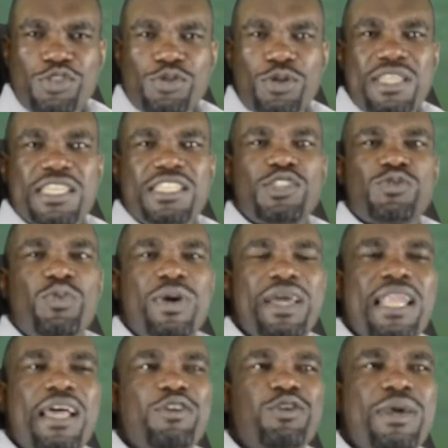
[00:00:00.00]
So this is
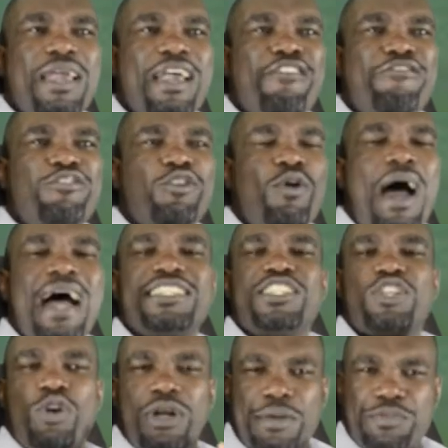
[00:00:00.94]
where now you have your
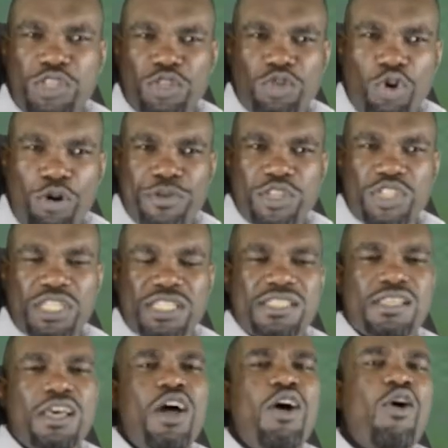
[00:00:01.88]
anti-corruption
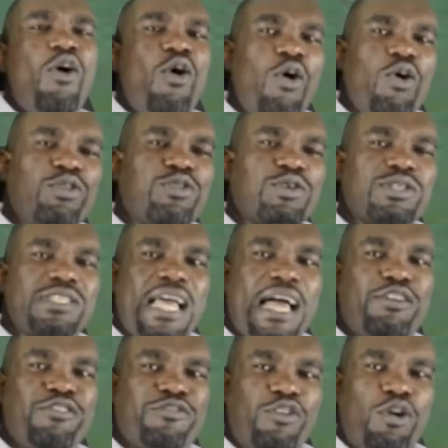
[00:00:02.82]
commissions. All those
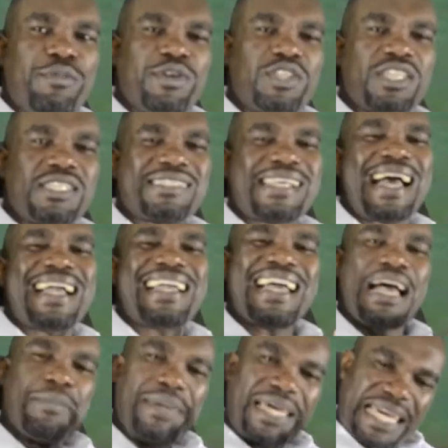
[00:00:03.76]
kind of commissions
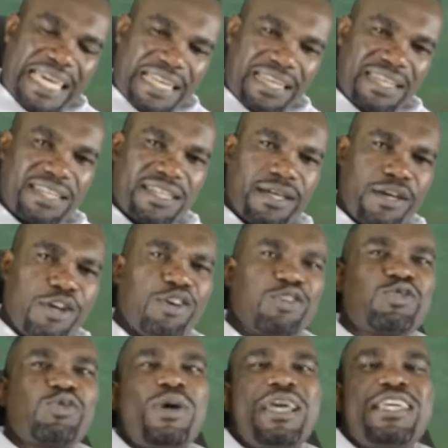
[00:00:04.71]
are coming in
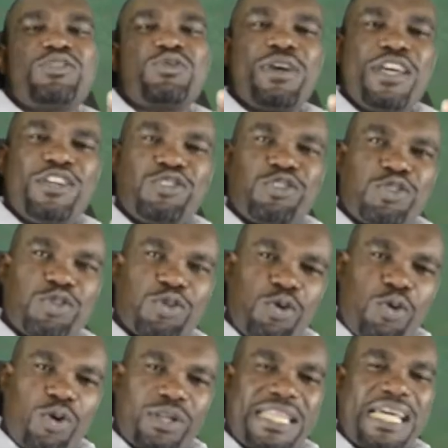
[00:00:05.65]
so as to
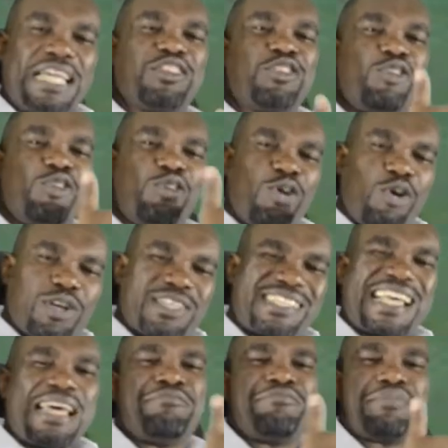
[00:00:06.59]
ensure that the
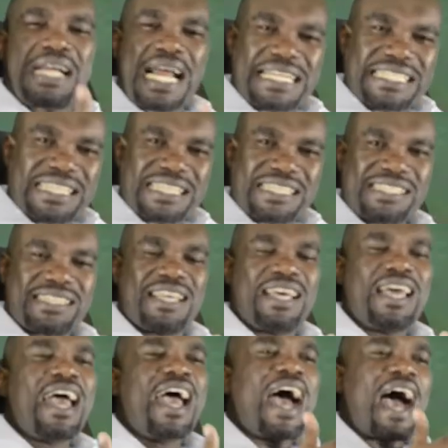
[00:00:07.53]
laws and
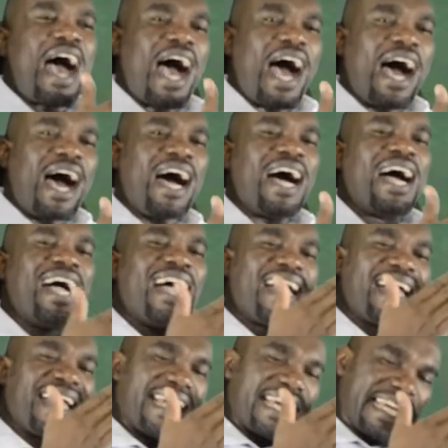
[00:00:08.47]
practice
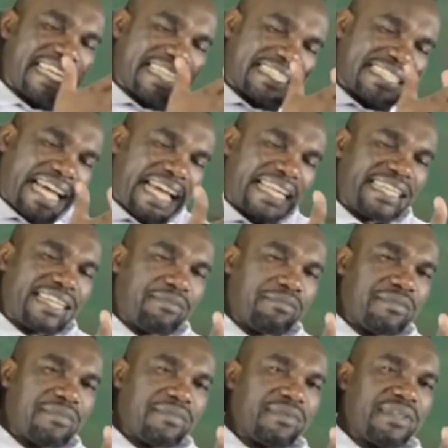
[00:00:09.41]
are in
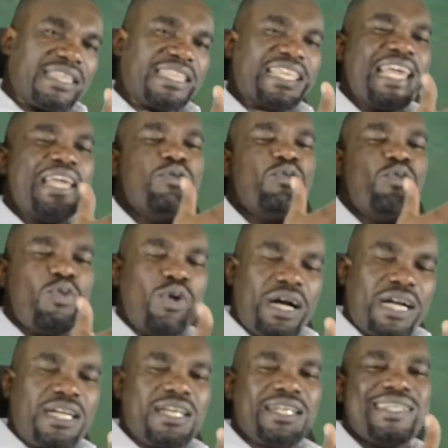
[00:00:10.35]
tandem. They
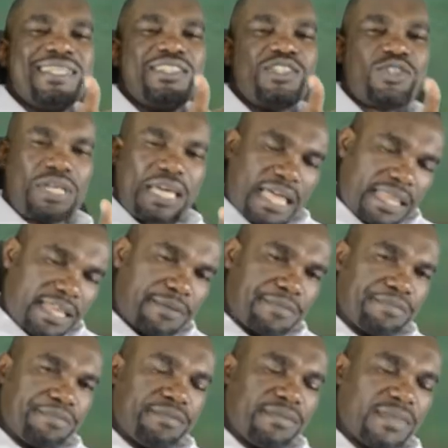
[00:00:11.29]
work
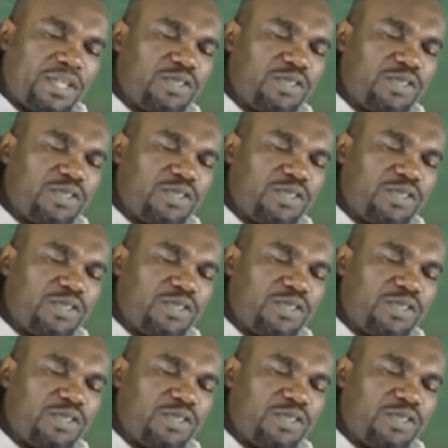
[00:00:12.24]
together.